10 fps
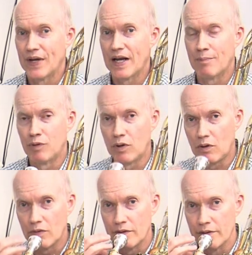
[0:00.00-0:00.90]
and I
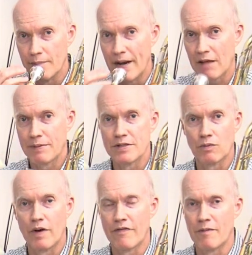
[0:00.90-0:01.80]
pull the mouthpiece
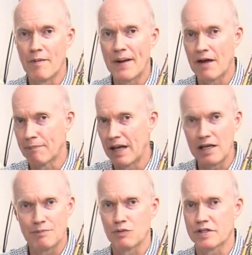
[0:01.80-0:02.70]
away from my mouth, my
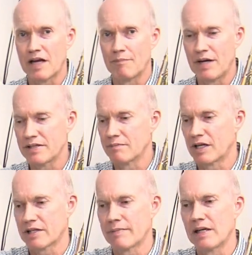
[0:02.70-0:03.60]
lips will stop buzzing
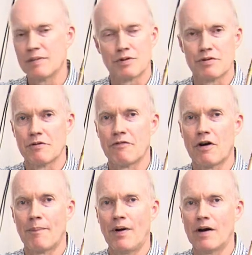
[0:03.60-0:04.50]
because my lips are so
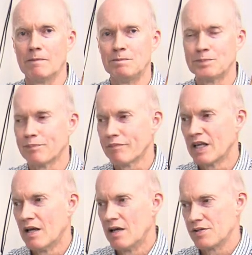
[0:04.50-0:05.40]
far apart.
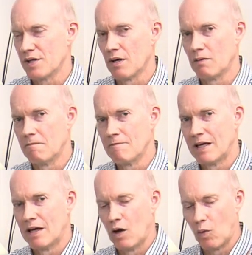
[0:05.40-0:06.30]
So
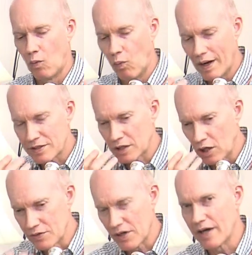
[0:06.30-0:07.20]
what
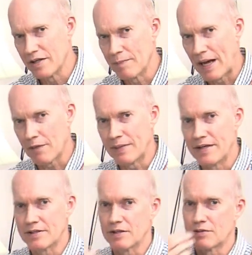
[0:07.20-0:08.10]
goes on in the
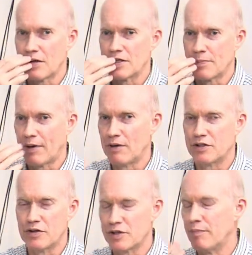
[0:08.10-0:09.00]
mouthpiece is, as opposed
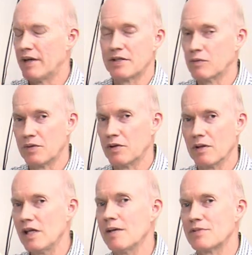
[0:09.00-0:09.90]
to just buzzing with your
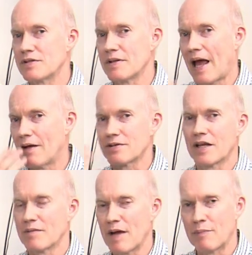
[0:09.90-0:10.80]
lips
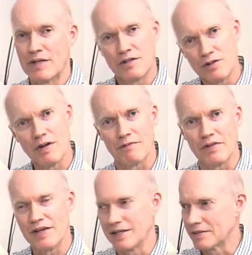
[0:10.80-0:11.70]
outside the mouthpiece, two
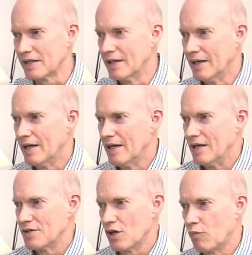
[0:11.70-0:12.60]
different things.
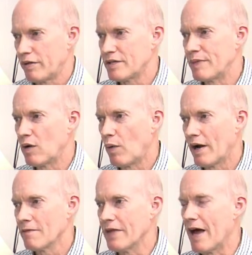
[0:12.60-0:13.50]
So please be
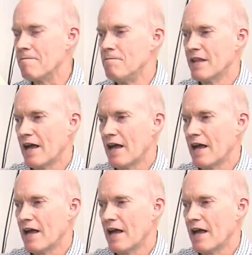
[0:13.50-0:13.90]
aware of that.